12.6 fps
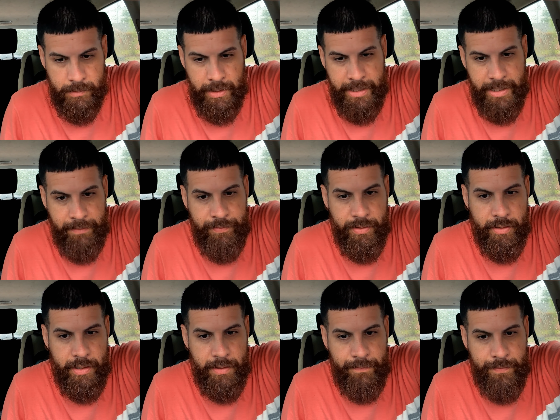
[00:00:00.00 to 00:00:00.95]
And if
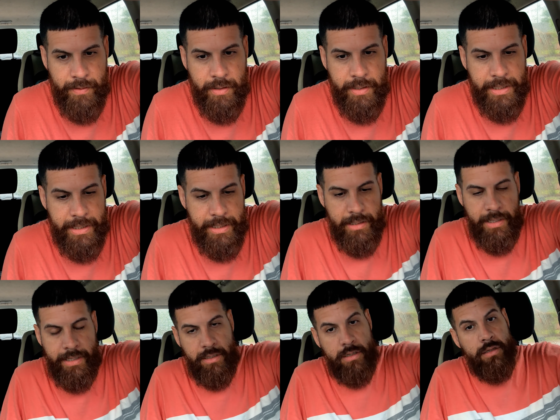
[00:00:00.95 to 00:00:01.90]
you're gonna get
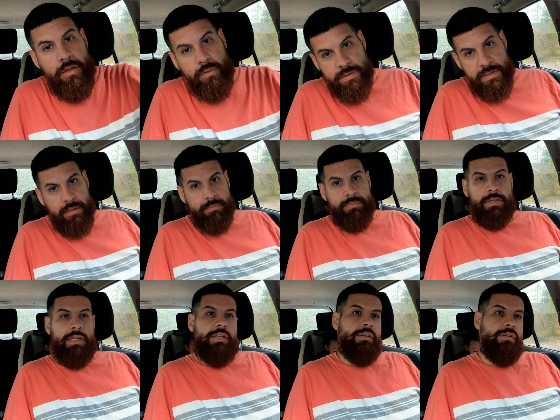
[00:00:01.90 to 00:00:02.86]
like a close-up,
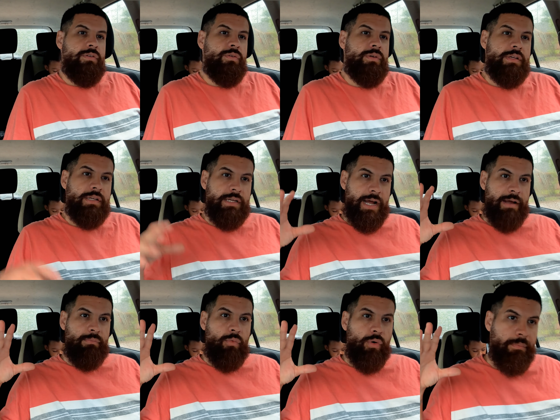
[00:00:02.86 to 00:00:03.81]
then you got
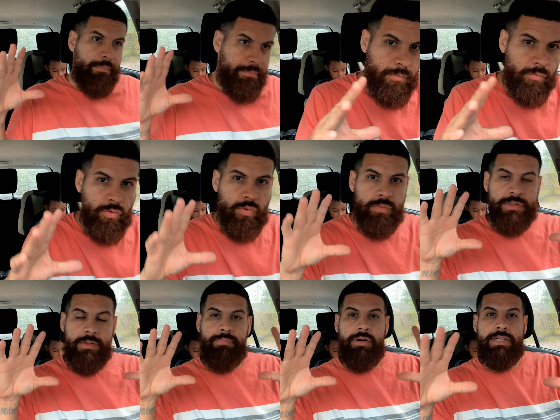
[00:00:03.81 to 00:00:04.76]
more room
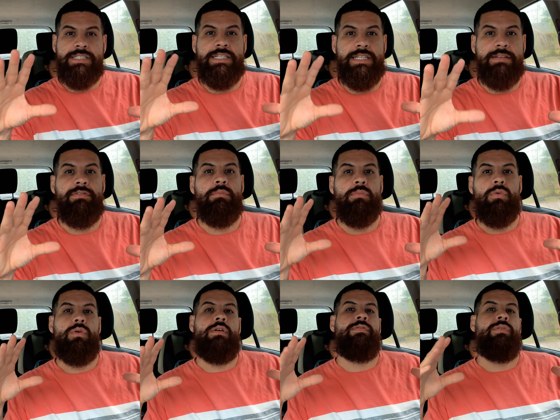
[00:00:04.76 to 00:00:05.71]
to punch in even
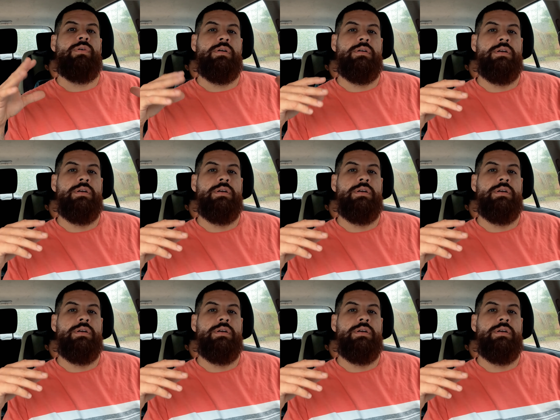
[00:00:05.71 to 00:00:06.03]
more for